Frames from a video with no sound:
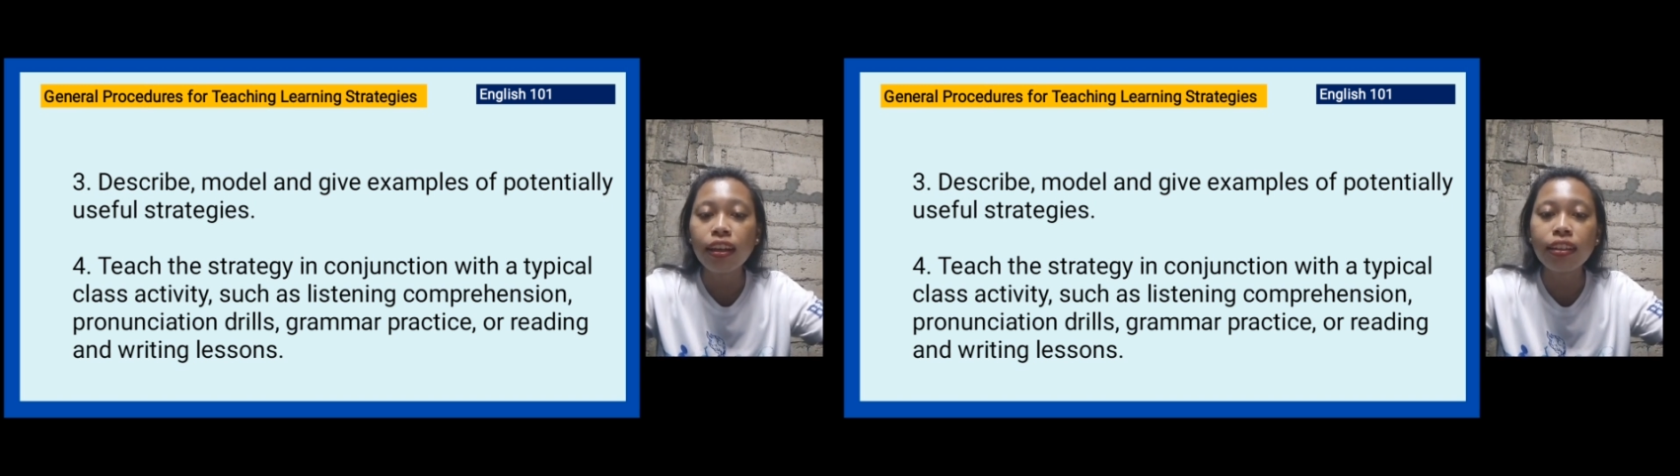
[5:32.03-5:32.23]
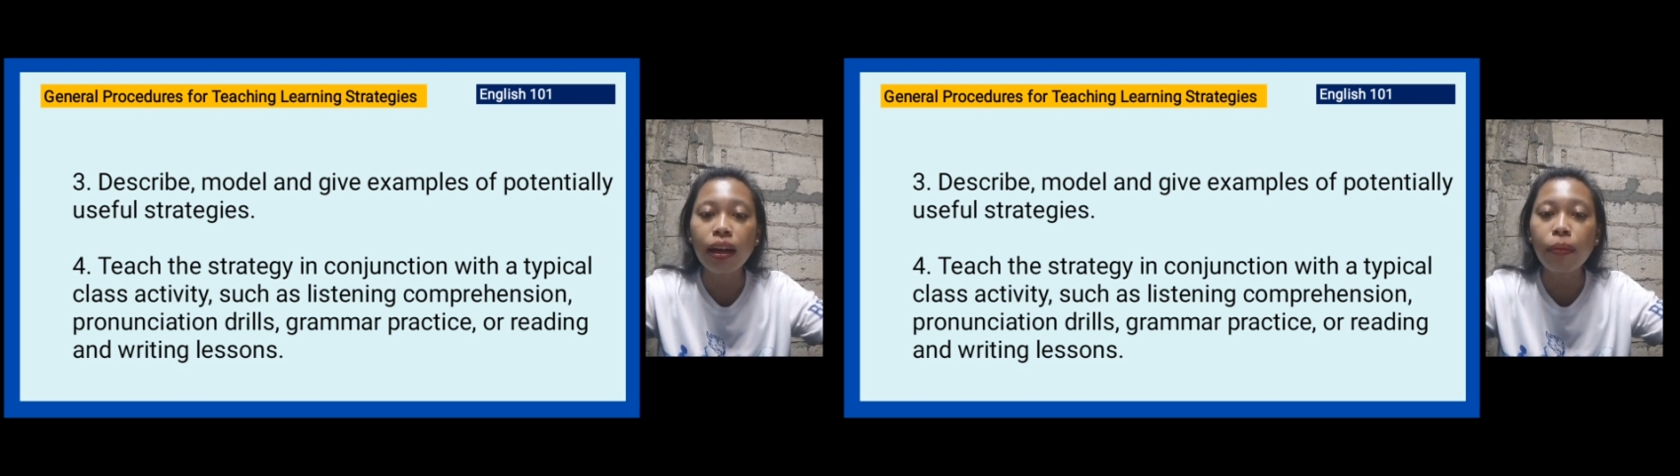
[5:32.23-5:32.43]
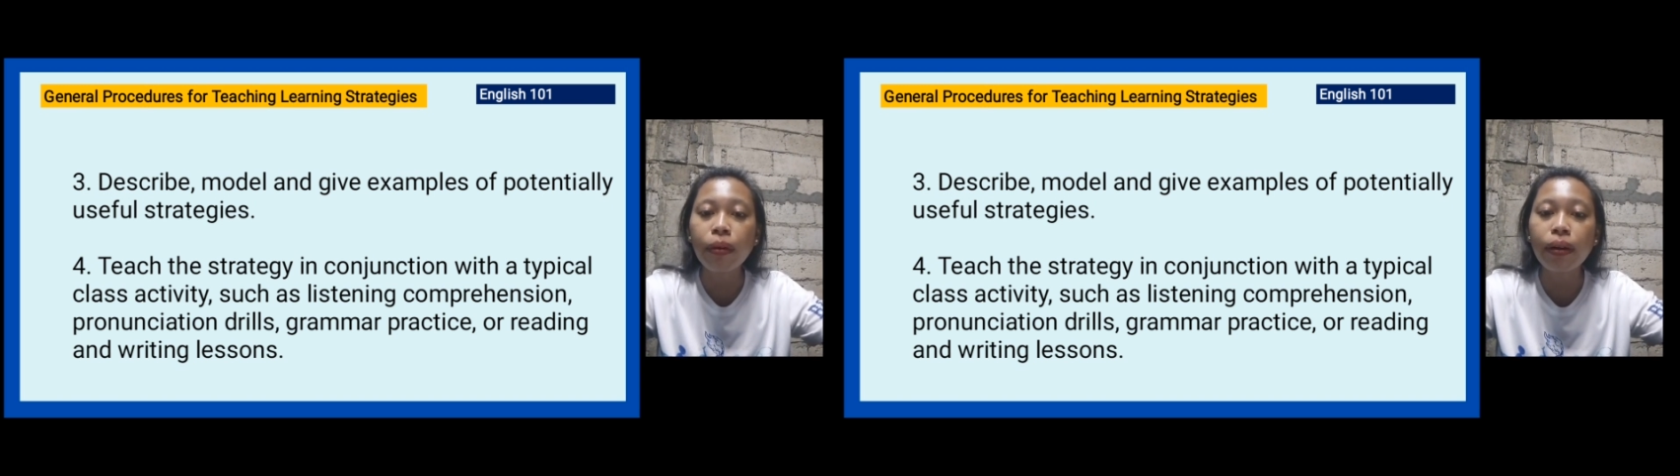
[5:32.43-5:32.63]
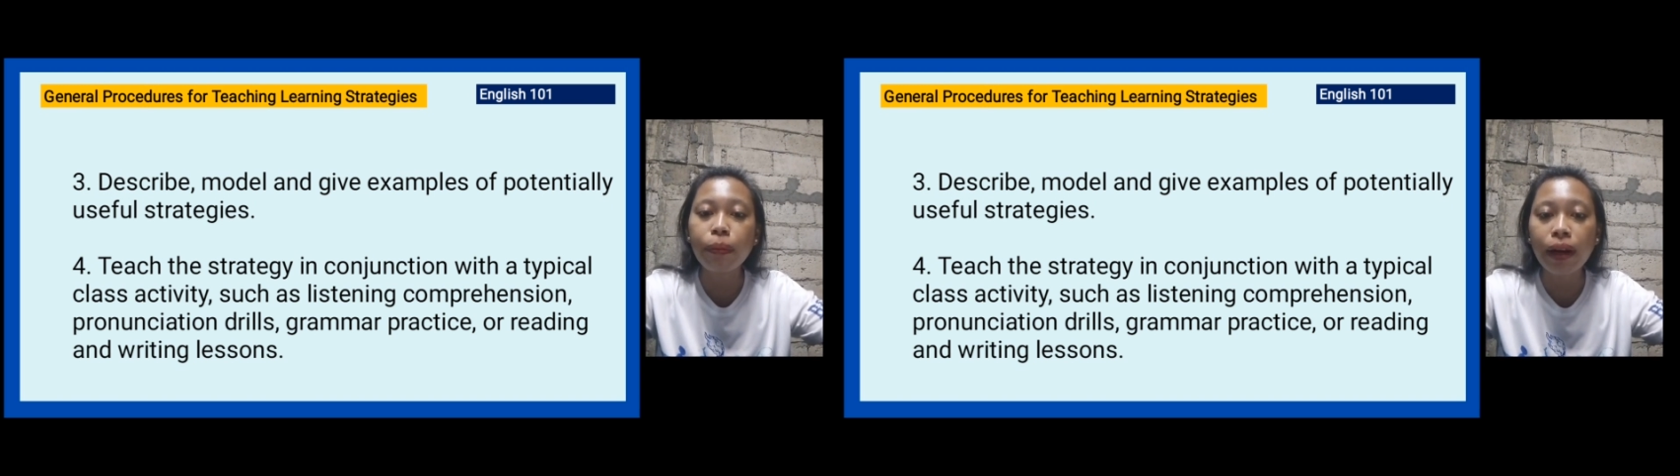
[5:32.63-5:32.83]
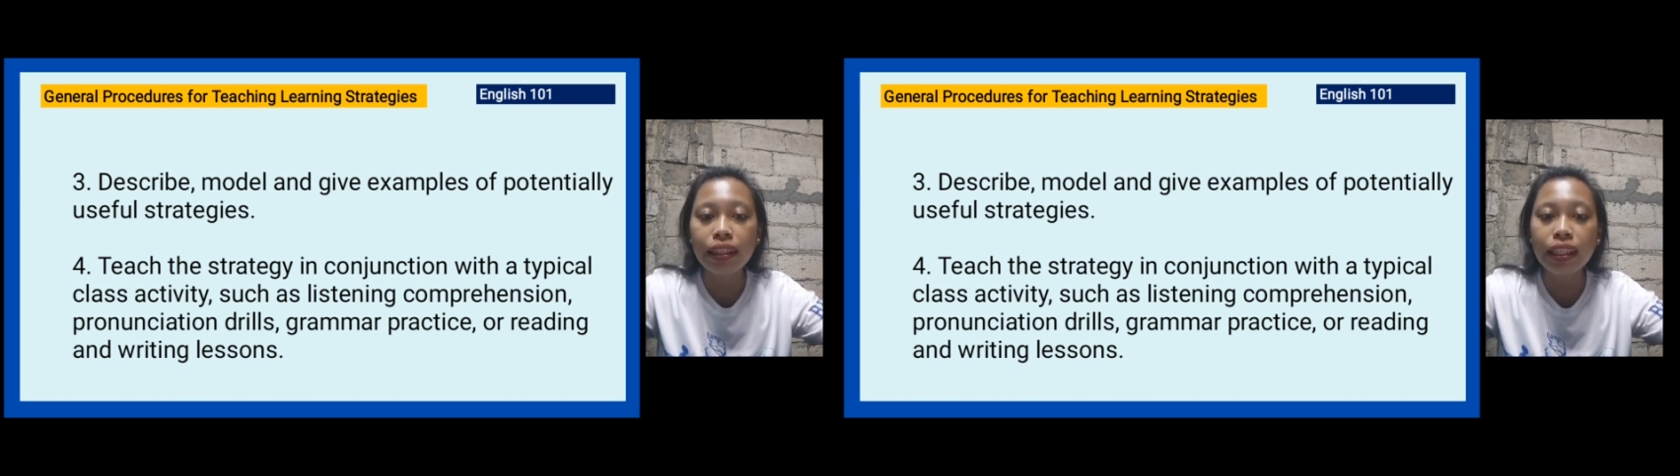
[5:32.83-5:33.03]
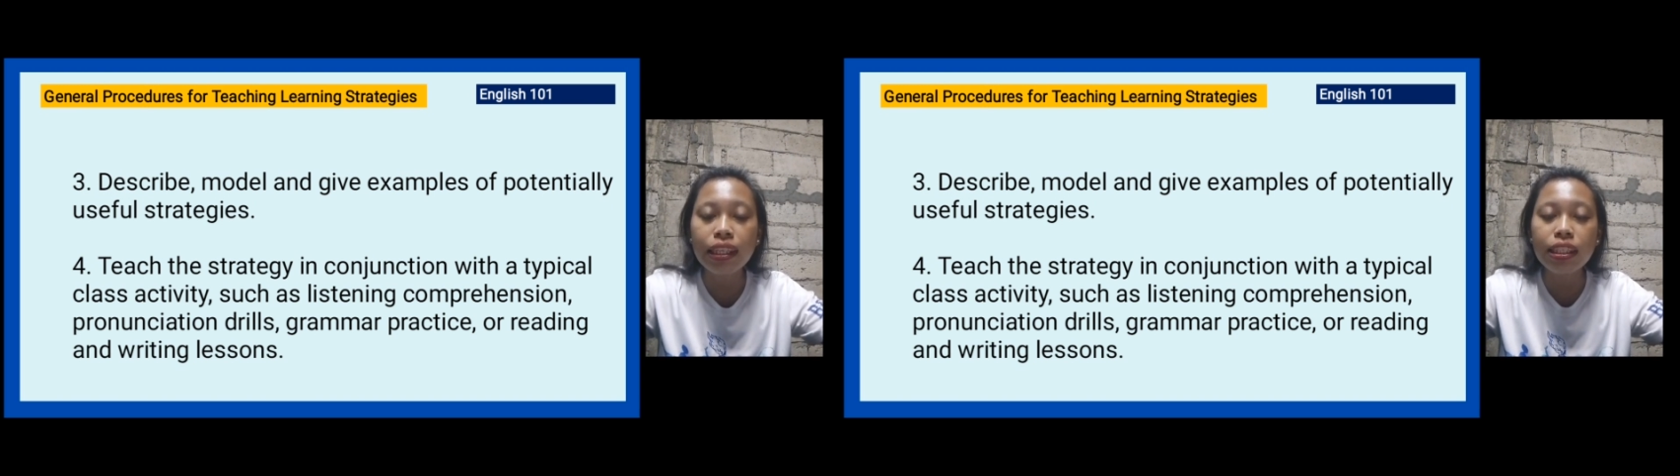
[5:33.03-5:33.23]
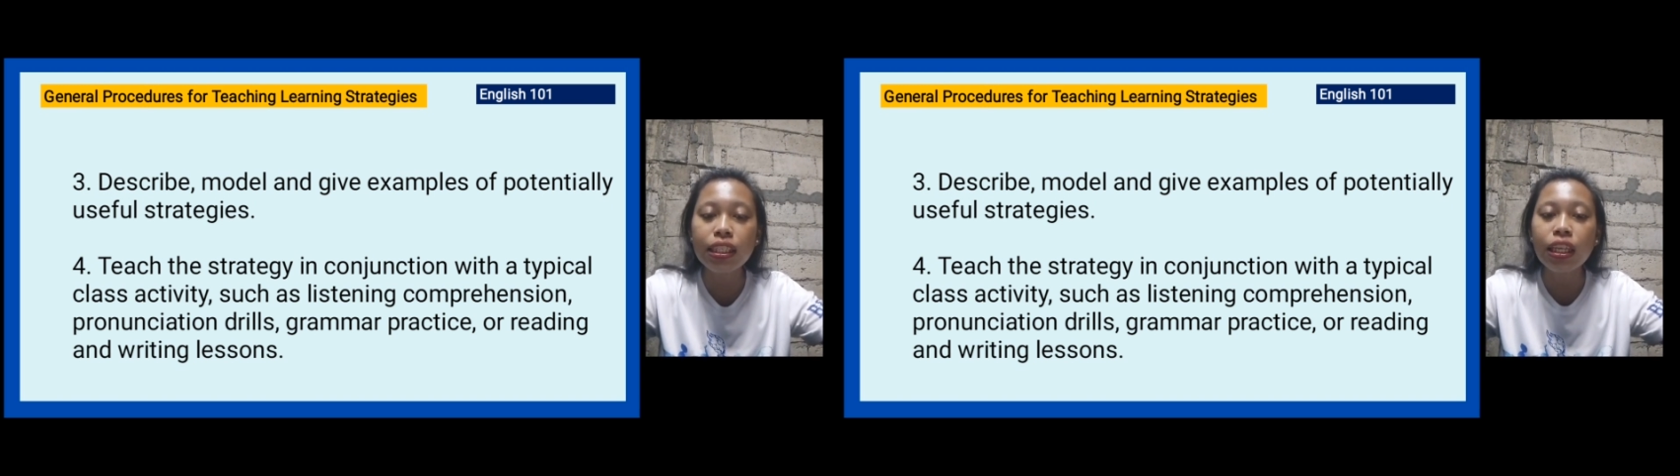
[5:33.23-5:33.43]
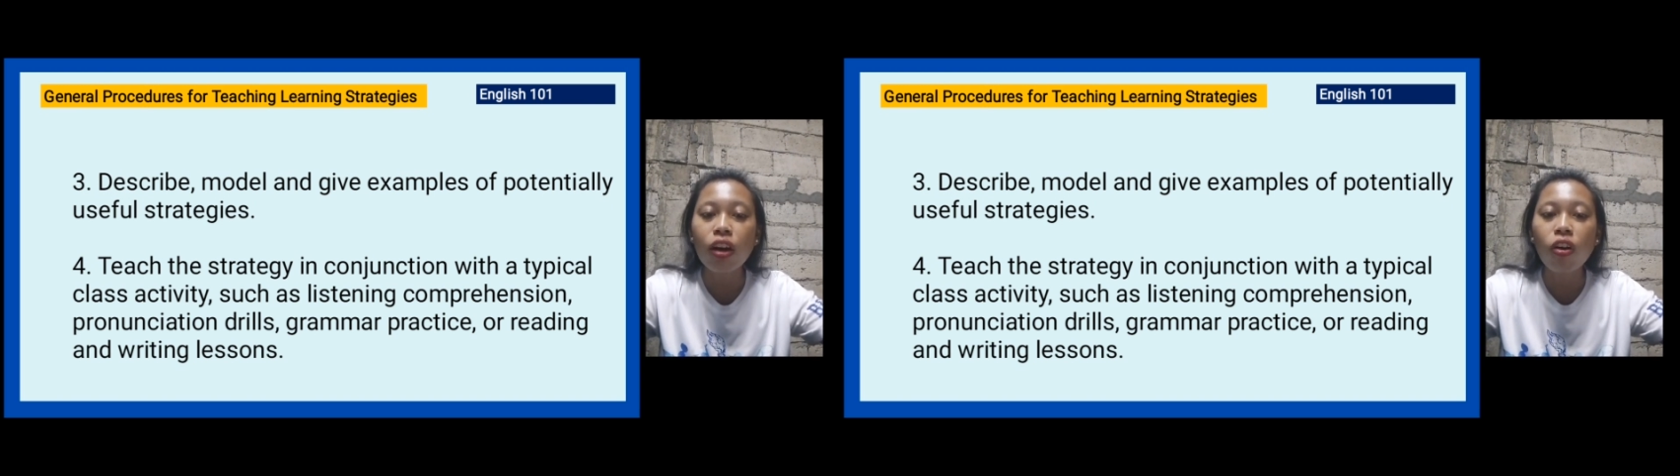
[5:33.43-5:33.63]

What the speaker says: grammar practice,